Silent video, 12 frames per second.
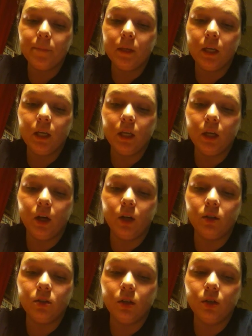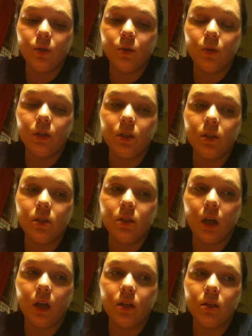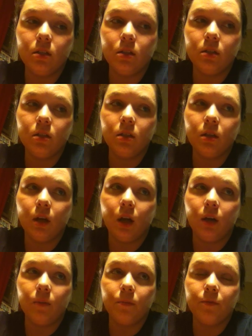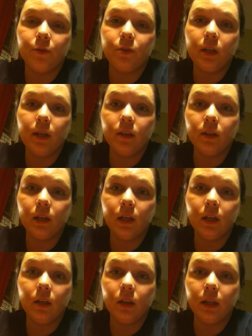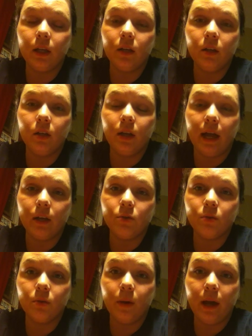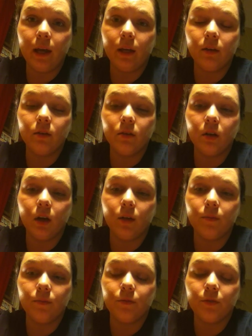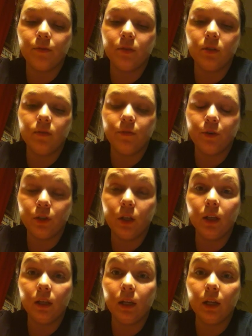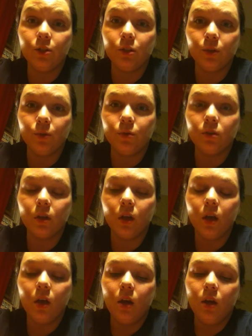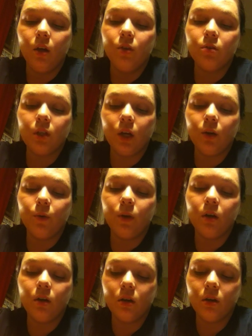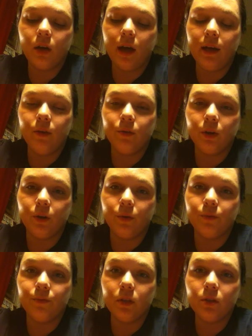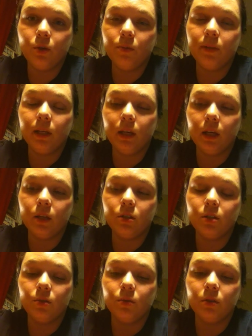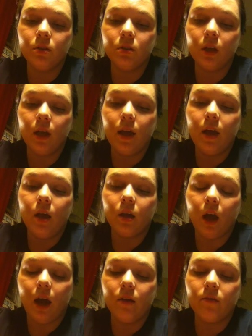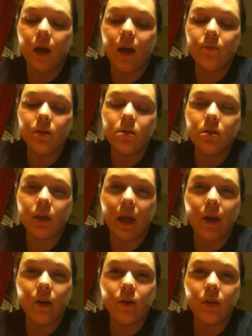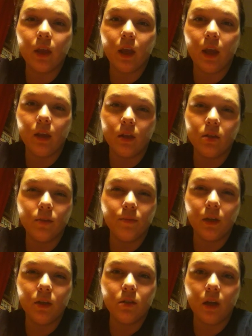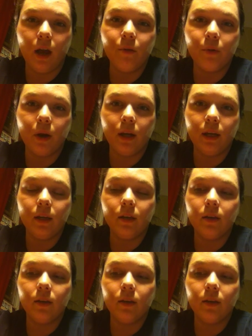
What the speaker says: He also does fertility like a natural way for fertility issues. So, I don't know. This whole bleeding issue is kind of got me scared, thinking that something's not right,